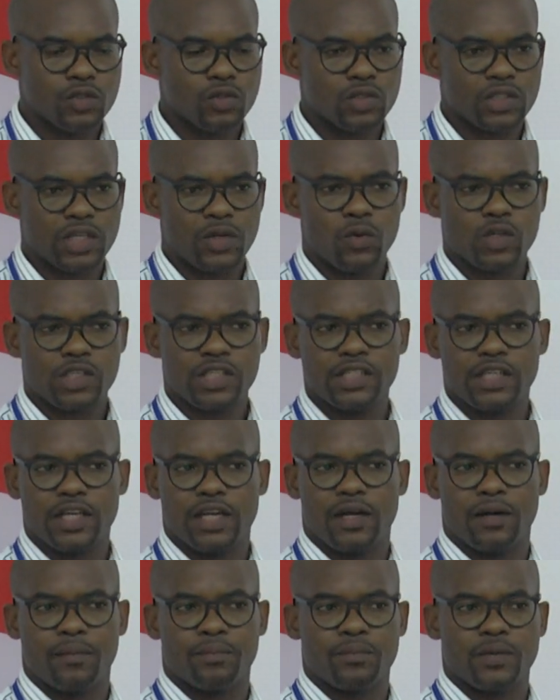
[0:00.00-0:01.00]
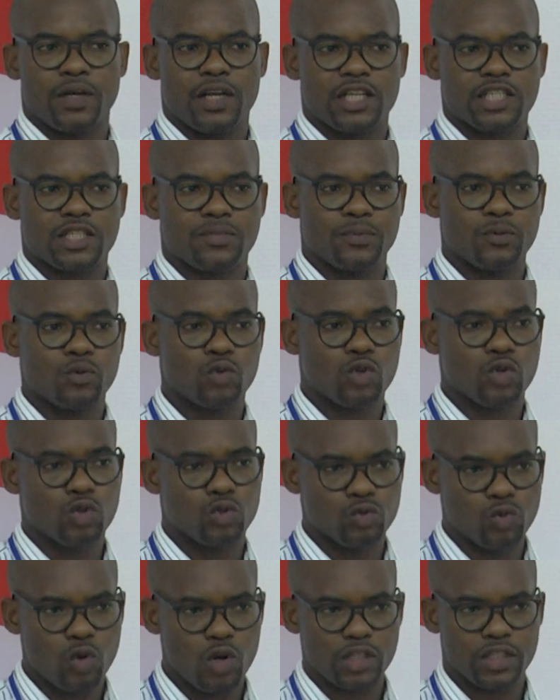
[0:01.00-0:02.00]
No, there wasn't, as we
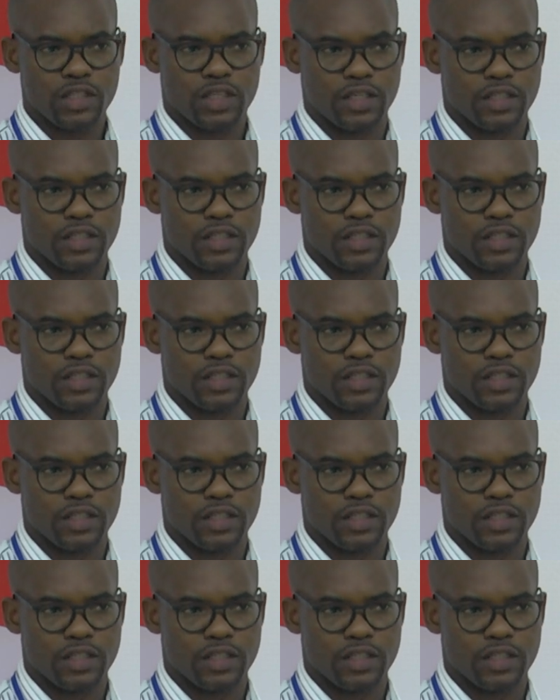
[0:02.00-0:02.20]
could run